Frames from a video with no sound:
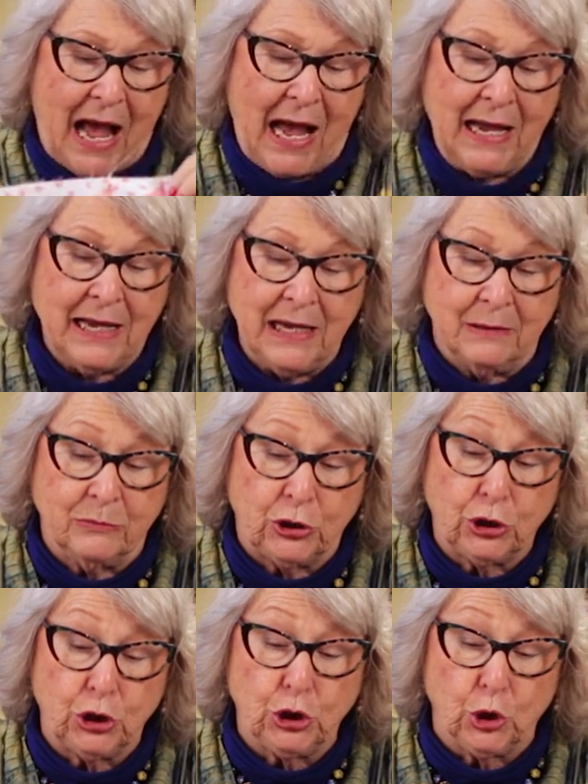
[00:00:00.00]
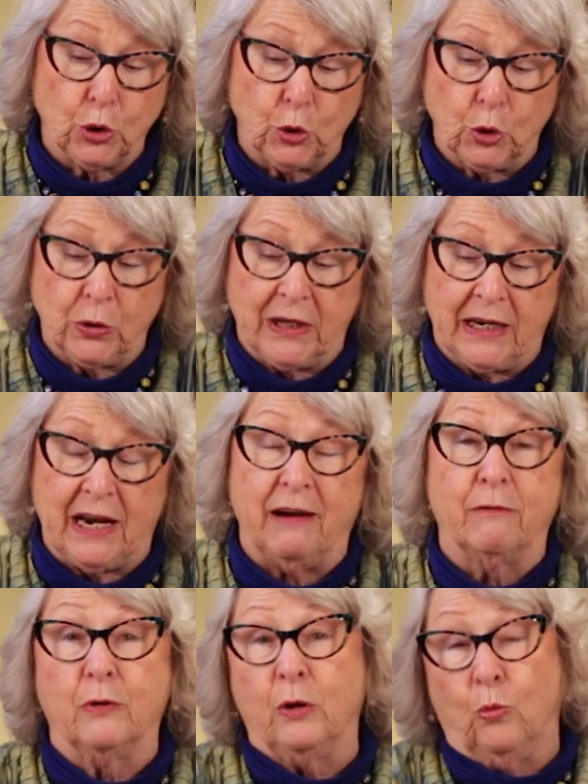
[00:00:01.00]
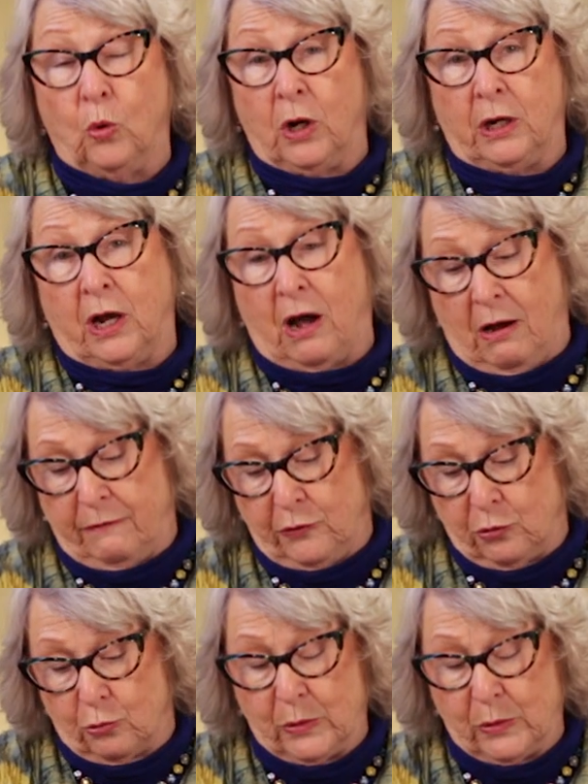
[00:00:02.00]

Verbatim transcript: I am sure that every one of your